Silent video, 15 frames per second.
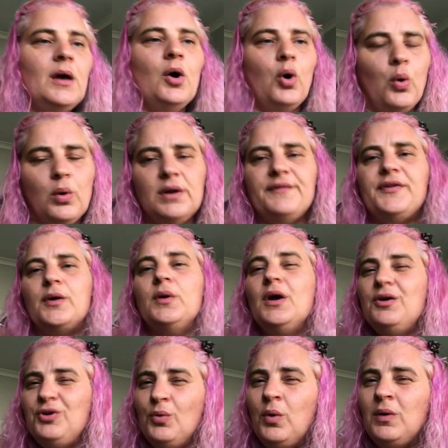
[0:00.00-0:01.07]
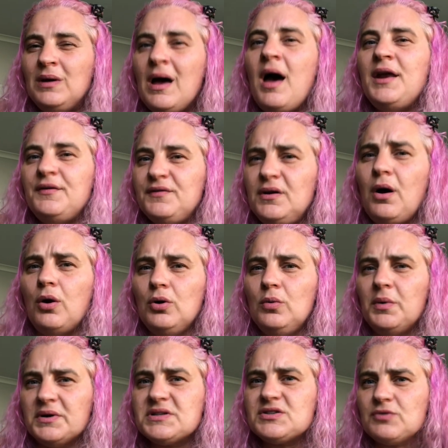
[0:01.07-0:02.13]
all of you, you all kind of know
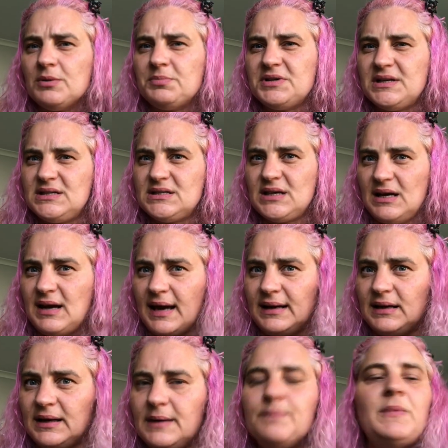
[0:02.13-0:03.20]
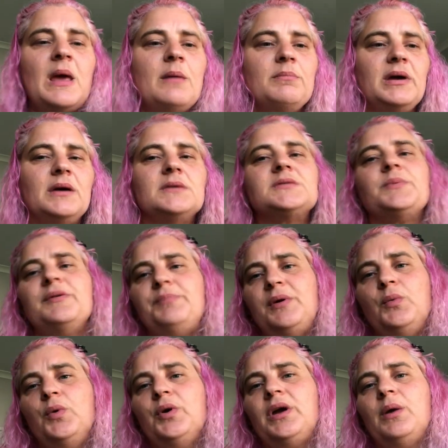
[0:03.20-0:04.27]
what a script is innately, because we've
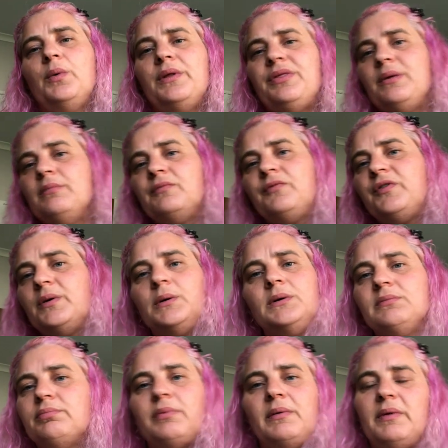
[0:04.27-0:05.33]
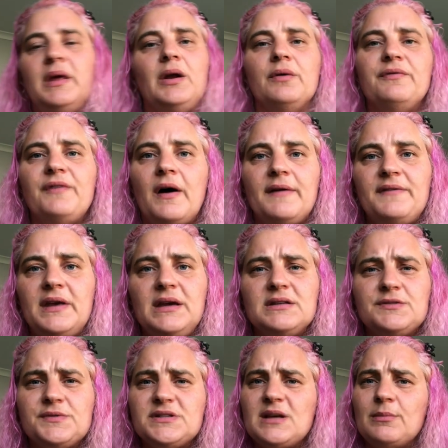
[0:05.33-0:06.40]
been working with them for, 5 years
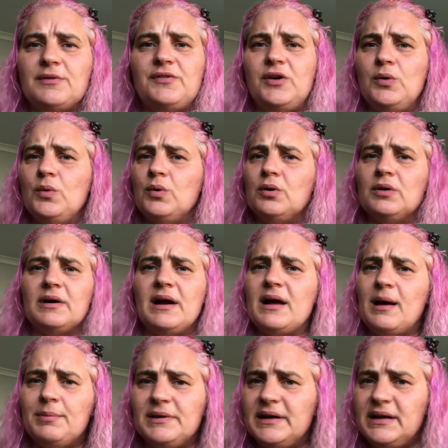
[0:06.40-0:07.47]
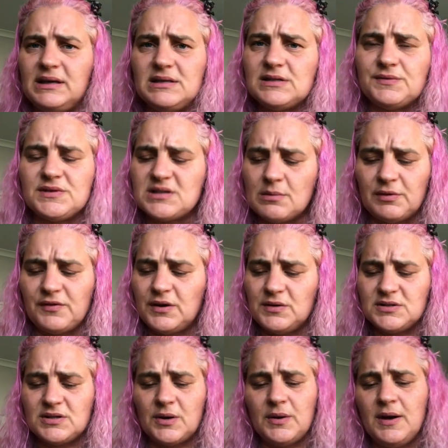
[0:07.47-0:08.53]
for some of you, or a couple of years for some of you.
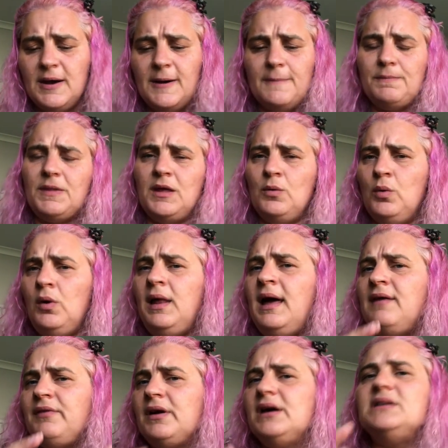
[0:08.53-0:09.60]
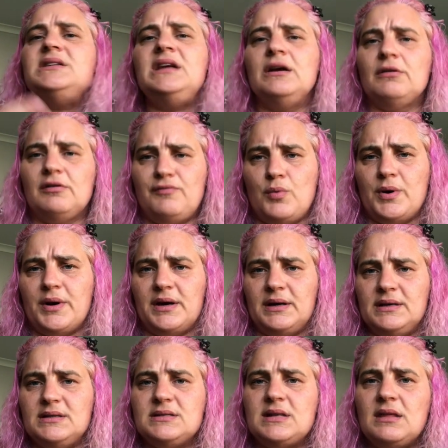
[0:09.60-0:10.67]
So you all have an idea of what it
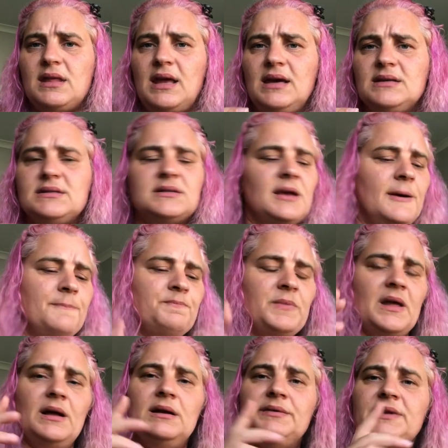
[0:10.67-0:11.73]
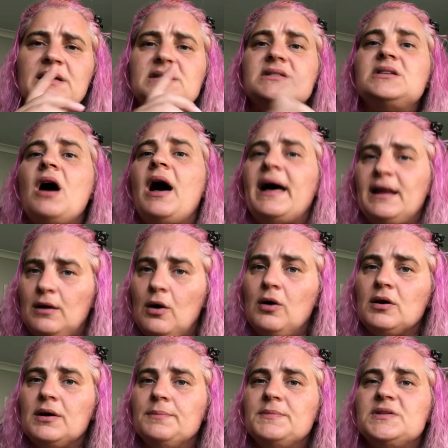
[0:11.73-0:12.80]
is, that there's
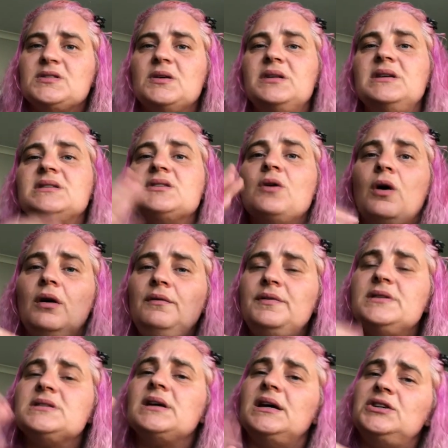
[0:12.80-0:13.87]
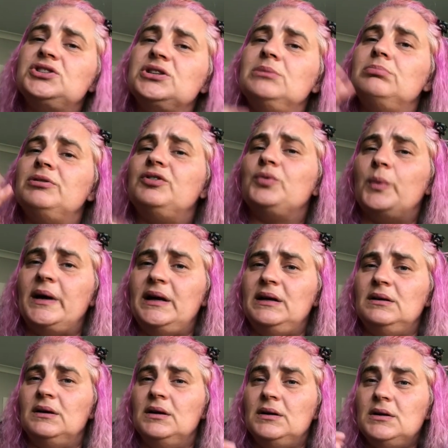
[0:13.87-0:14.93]
dialogue. So there's conversation
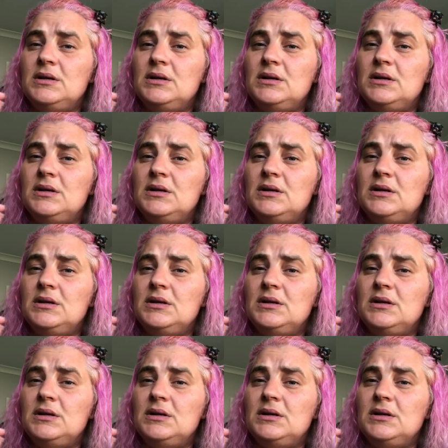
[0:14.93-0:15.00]
between